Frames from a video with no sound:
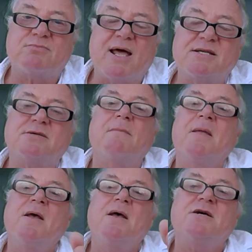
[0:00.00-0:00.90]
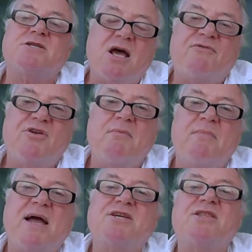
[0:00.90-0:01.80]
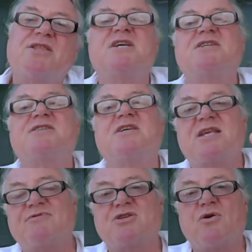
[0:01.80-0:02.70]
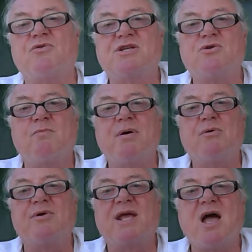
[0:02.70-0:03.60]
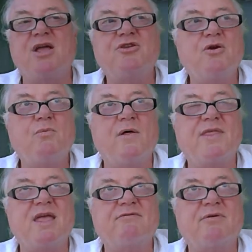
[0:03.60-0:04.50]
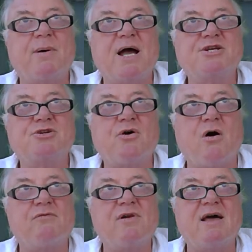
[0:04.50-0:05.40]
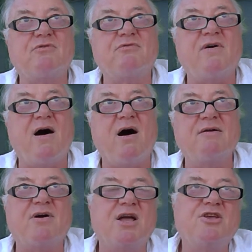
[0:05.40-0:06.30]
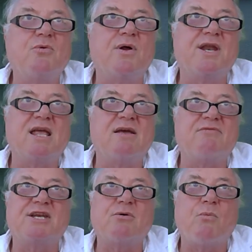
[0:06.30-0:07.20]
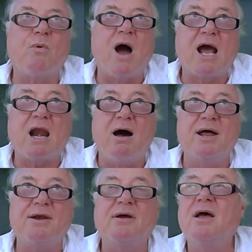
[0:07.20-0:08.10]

place. So if you imagine this is a seven-story tall building and you want the information of level five and you want to give that to one client,